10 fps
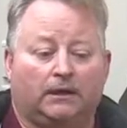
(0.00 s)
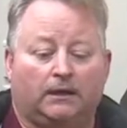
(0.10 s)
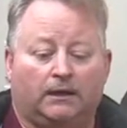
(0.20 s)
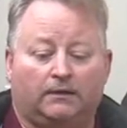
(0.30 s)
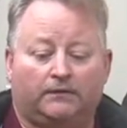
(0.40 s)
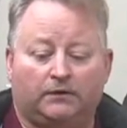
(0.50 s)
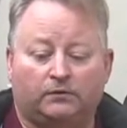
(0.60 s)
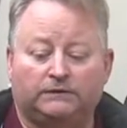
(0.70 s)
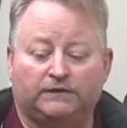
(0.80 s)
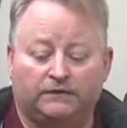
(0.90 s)
The
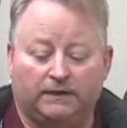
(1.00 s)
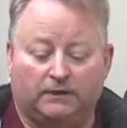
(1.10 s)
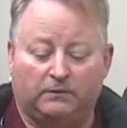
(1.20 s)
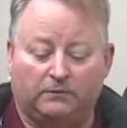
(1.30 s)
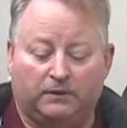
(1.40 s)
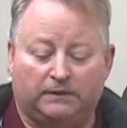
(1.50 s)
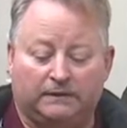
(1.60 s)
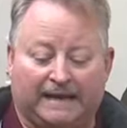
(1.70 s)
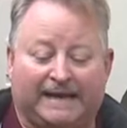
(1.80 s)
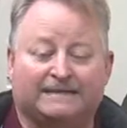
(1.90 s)
only thing we would
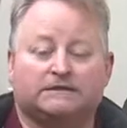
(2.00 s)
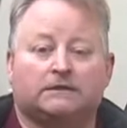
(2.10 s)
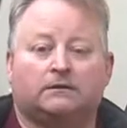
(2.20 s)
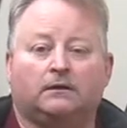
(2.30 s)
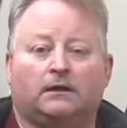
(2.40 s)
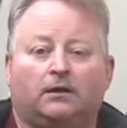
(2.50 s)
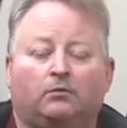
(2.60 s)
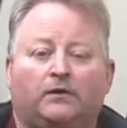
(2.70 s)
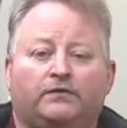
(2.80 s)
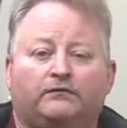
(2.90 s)
ask
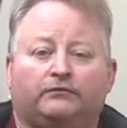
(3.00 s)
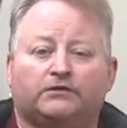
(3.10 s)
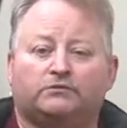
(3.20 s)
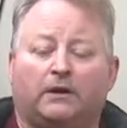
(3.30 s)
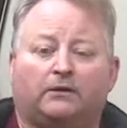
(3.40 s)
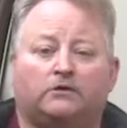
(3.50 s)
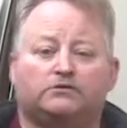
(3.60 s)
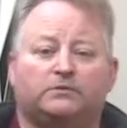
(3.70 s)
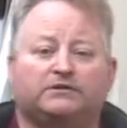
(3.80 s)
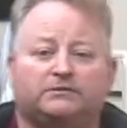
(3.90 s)
with the fresh water
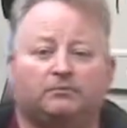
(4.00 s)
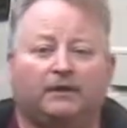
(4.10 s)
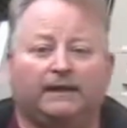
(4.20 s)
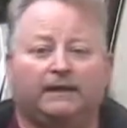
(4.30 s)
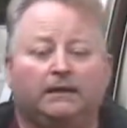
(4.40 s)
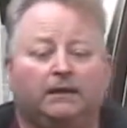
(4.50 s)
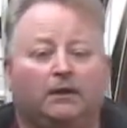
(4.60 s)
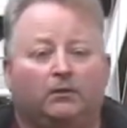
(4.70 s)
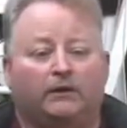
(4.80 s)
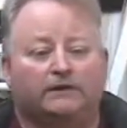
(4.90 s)
hose we supply,
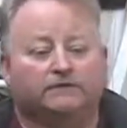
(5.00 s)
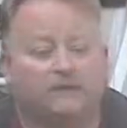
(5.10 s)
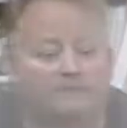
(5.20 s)
we also